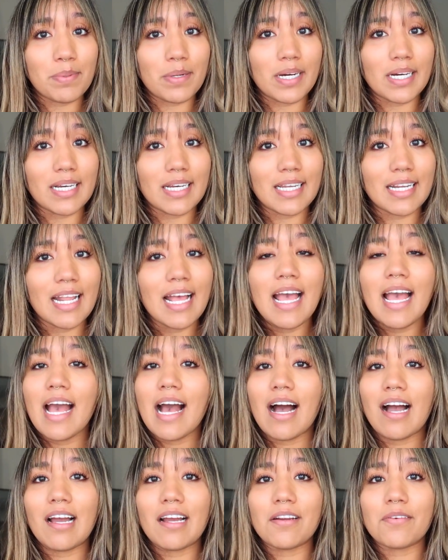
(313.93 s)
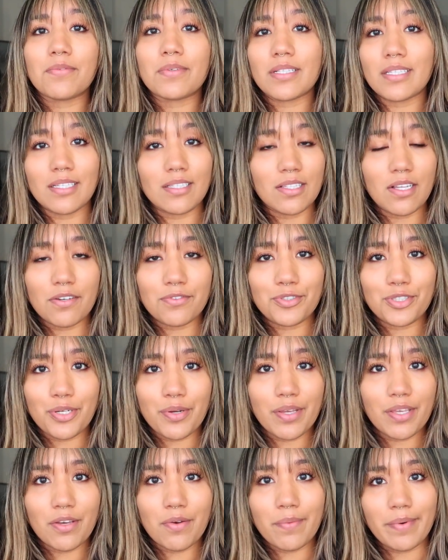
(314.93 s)
but I really love
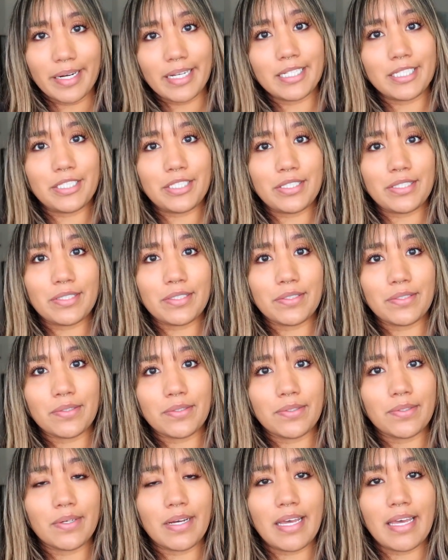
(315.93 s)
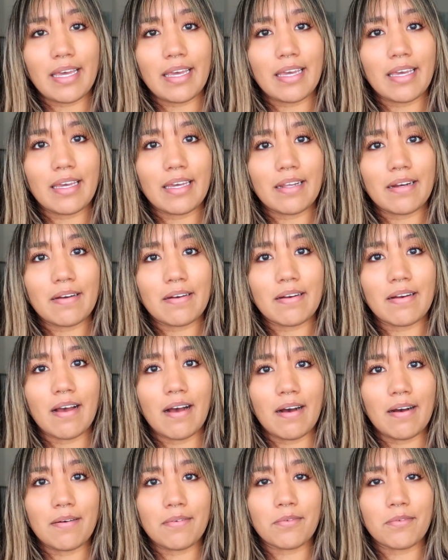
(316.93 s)
showing you what I do and